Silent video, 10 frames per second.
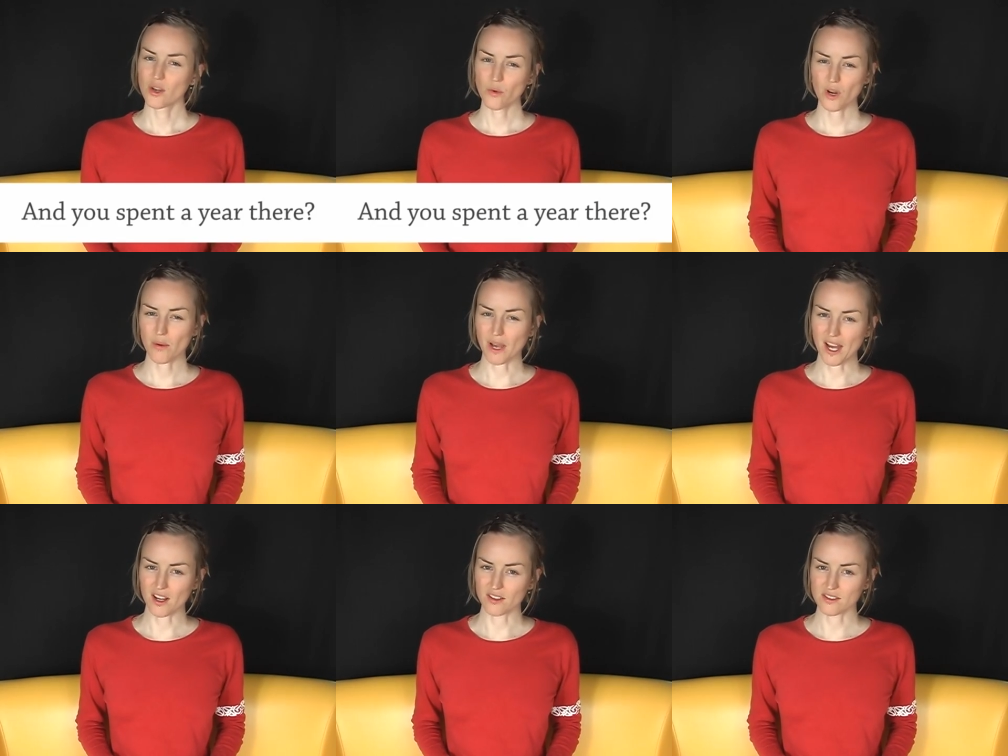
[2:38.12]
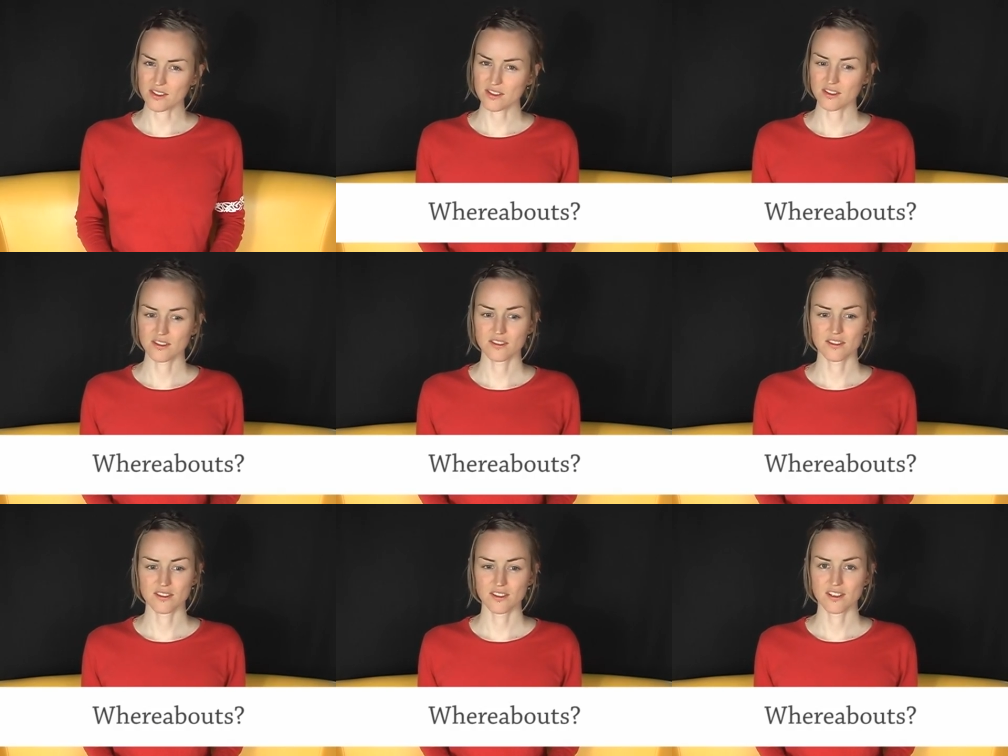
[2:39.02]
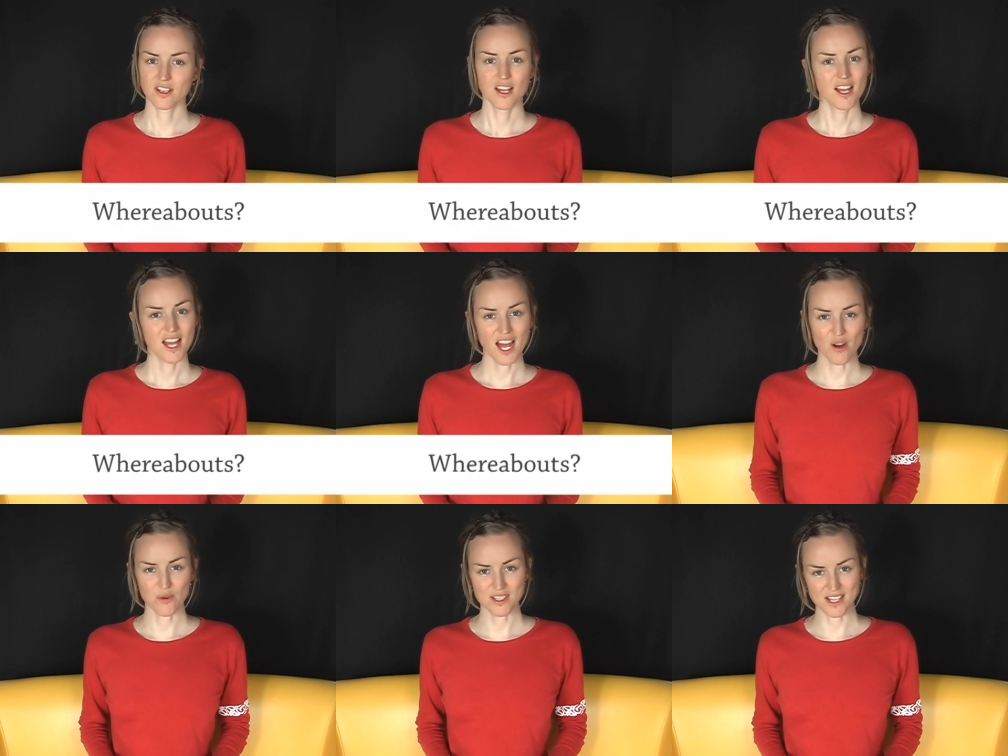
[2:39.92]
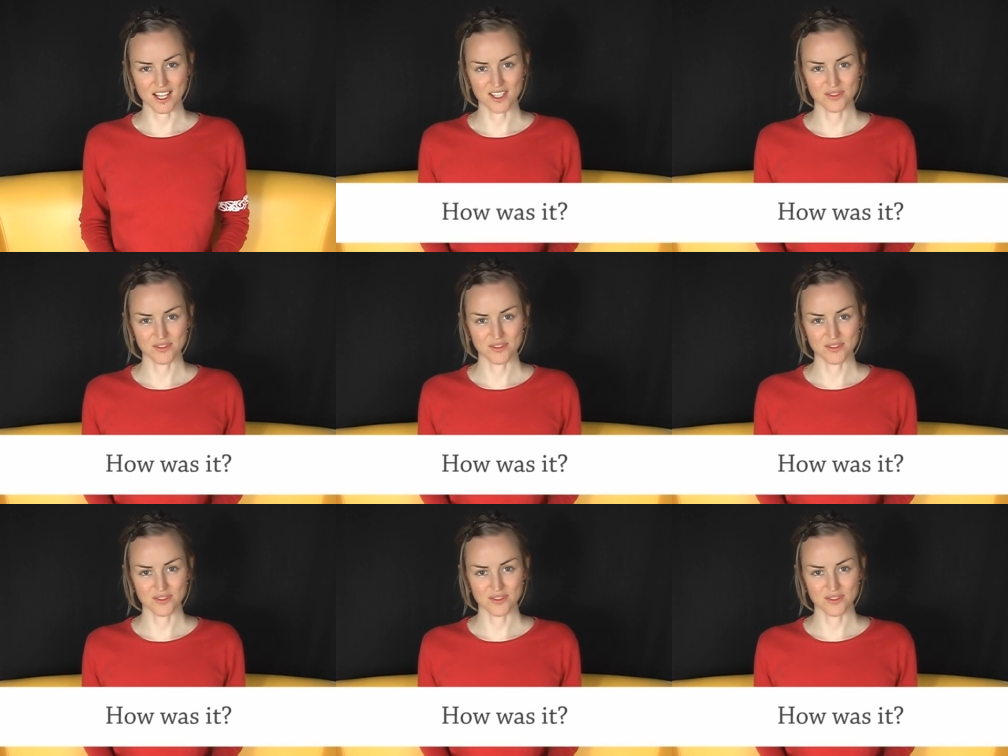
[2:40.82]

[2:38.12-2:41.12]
Whereabouts? How was it?